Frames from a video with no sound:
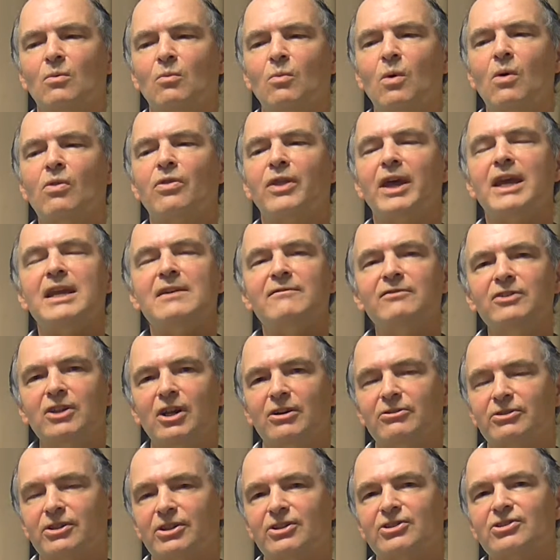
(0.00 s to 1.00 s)
What they've
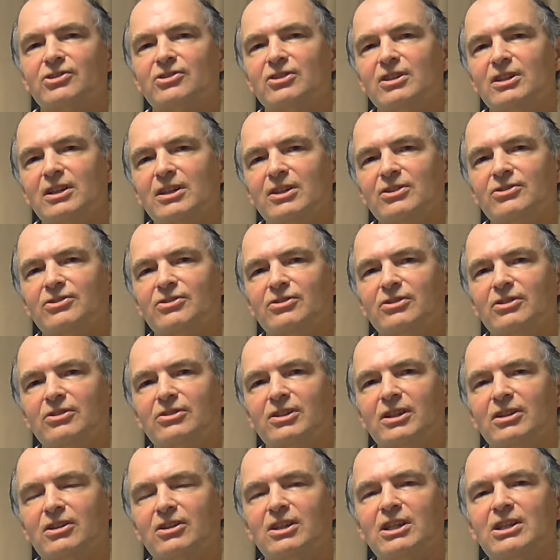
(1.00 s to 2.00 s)
noticed is
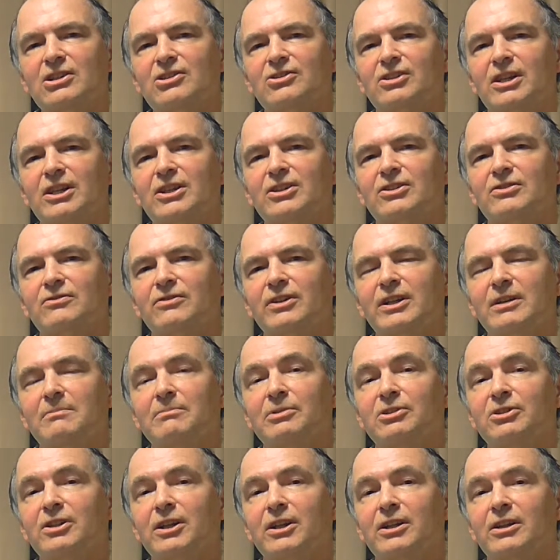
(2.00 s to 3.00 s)
that at Key Stage 3 in
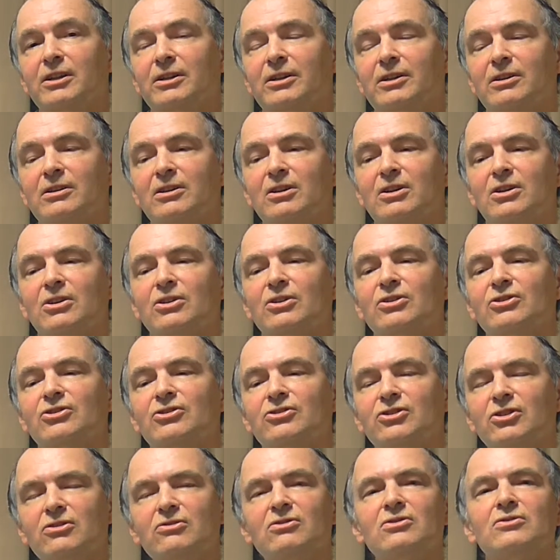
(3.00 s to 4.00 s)
particular,
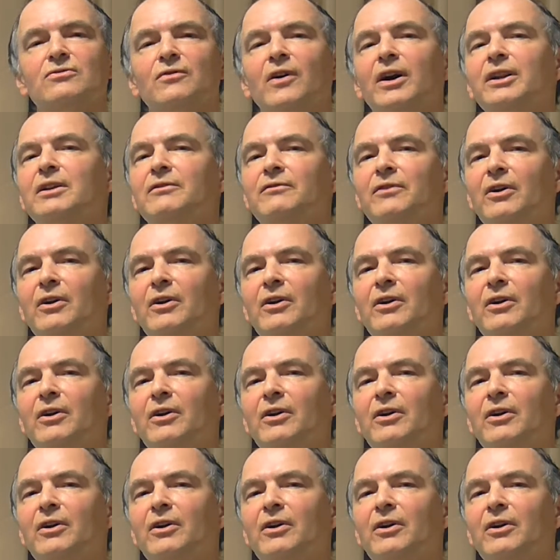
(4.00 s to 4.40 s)
students find